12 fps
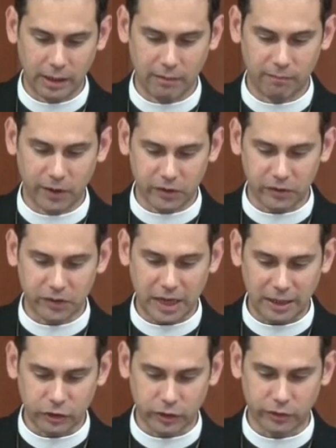
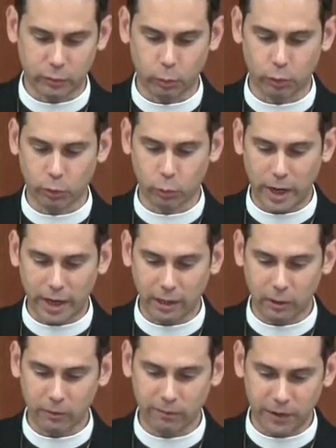visitations were a
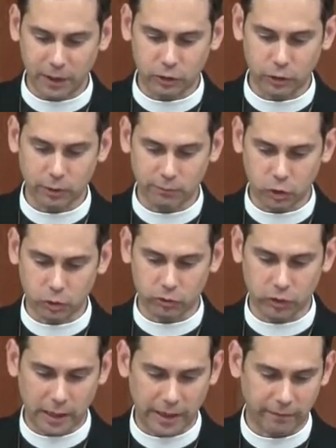regular feature of
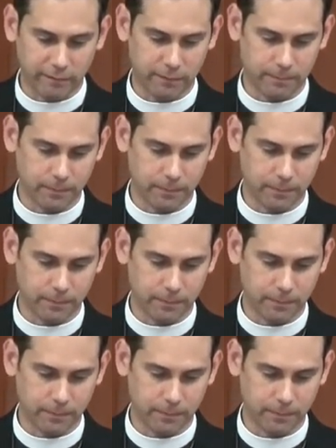church life.